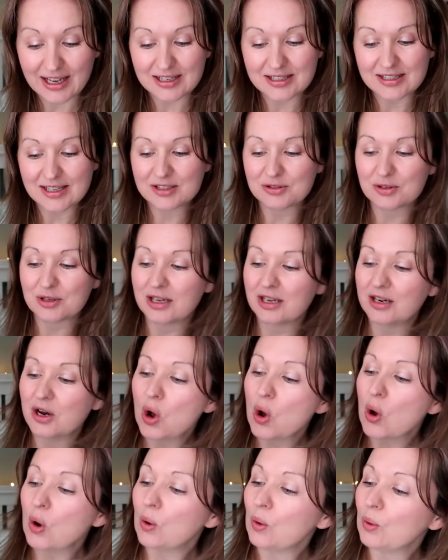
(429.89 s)
It says on it,
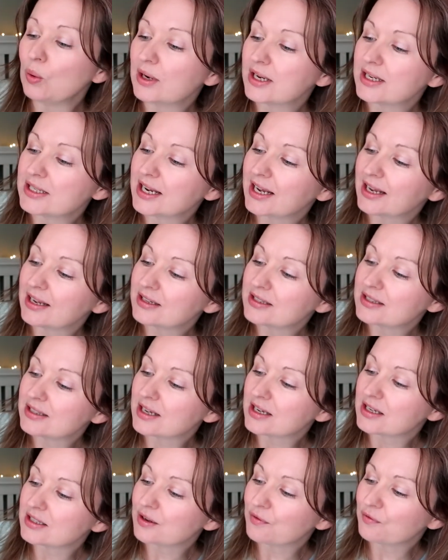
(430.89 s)
all it takes
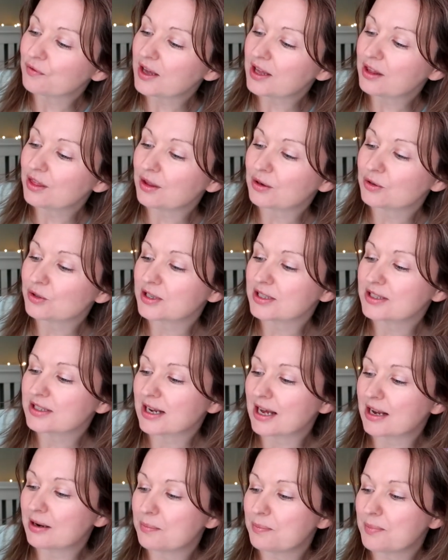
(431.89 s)
is faith,
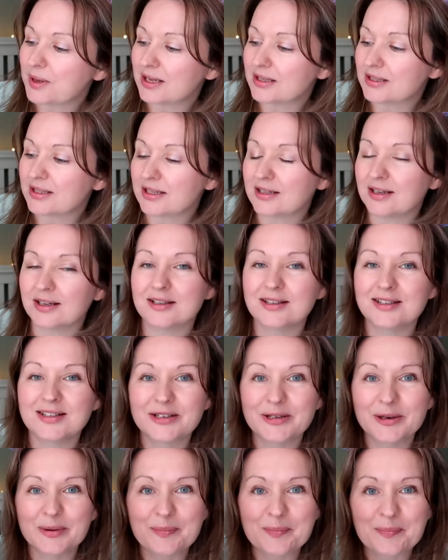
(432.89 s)
trust and pixie
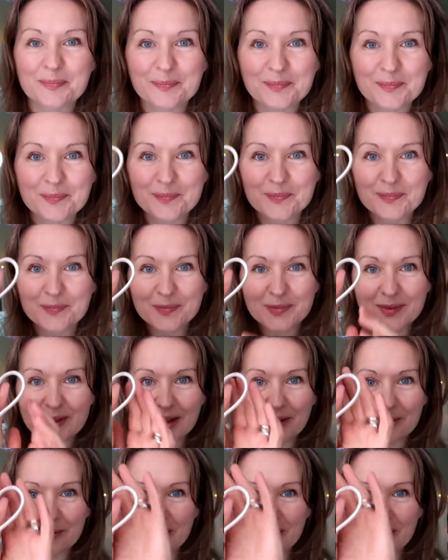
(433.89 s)
dust. There